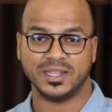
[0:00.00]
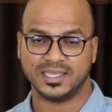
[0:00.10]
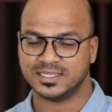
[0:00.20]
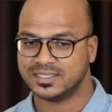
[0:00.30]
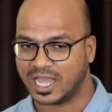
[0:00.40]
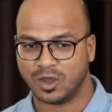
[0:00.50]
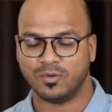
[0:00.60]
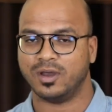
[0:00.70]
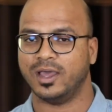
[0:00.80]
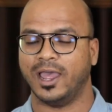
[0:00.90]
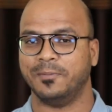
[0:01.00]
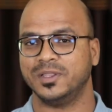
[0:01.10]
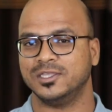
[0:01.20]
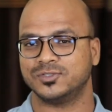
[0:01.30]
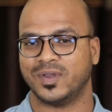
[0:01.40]
But yes, now uh,
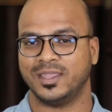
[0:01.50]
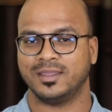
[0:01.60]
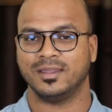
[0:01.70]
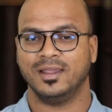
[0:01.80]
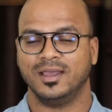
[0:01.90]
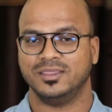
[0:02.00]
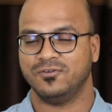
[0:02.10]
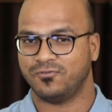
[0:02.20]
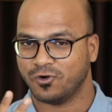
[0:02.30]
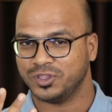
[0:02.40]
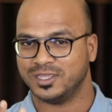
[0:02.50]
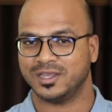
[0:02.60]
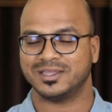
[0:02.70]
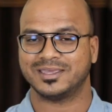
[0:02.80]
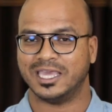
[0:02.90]
Apple is running the
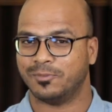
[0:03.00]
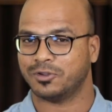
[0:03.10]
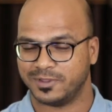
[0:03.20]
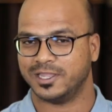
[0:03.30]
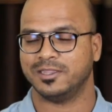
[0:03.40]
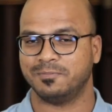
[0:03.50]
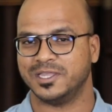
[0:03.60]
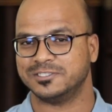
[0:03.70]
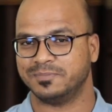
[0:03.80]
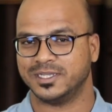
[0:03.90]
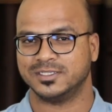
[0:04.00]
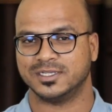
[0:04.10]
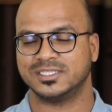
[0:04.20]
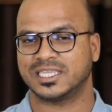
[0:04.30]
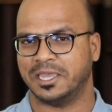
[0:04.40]
four-year keyboard replacement
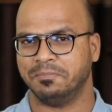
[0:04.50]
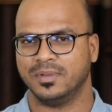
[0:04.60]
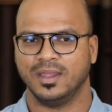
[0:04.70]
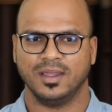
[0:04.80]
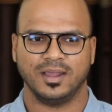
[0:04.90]
uh, scheme.